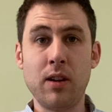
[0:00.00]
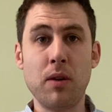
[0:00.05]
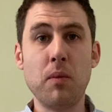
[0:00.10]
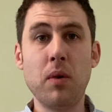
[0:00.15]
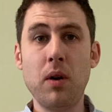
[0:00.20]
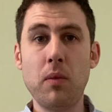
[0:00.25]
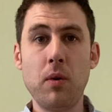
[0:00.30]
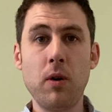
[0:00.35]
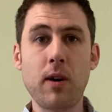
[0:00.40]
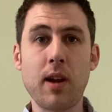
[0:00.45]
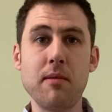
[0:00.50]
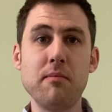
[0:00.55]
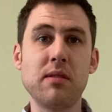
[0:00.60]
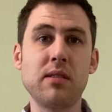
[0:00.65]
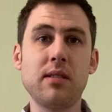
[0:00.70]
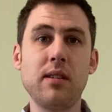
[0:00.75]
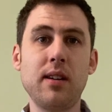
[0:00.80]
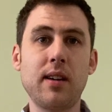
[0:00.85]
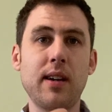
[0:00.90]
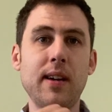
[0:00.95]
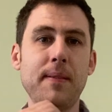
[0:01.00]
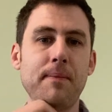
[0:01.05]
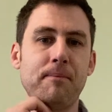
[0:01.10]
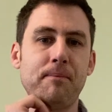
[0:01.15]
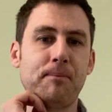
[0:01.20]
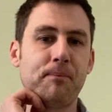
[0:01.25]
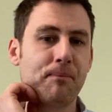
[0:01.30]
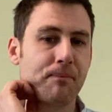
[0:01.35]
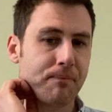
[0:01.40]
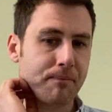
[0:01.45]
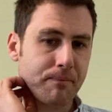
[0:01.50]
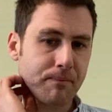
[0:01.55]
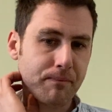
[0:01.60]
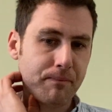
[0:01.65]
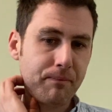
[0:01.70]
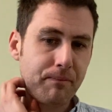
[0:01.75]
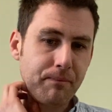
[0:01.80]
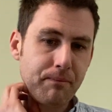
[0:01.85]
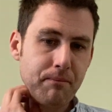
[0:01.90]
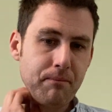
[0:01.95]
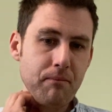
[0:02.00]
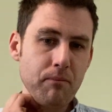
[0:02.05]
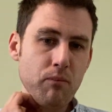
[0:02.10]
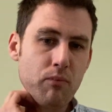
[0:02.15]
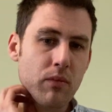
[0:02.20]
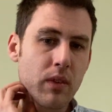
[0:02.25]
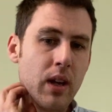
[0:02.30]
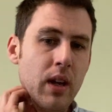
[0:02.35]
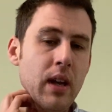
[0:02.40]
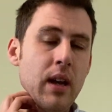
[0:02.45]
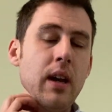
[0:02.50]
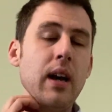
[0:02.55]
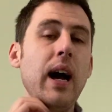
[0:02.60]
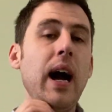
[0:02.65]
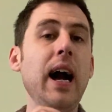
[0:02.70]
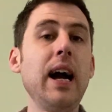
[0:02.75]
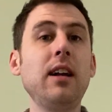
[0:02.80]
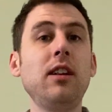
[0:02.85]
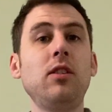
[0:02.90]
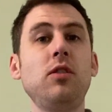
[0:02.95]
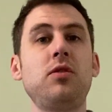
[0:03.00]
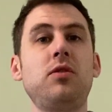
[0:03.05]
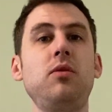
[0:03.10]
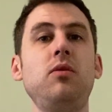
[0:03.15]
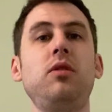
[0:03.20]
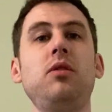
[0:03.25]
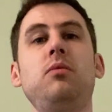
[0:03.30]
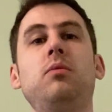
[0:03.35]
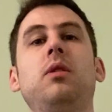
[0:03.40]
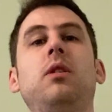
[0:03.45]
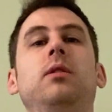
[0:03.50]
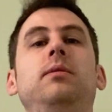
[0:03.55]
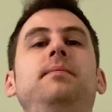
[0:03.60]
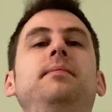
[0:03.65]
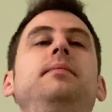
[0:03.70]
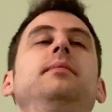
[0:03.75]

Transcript: know what war game is like. Uh, eh? Anglo Zulu War.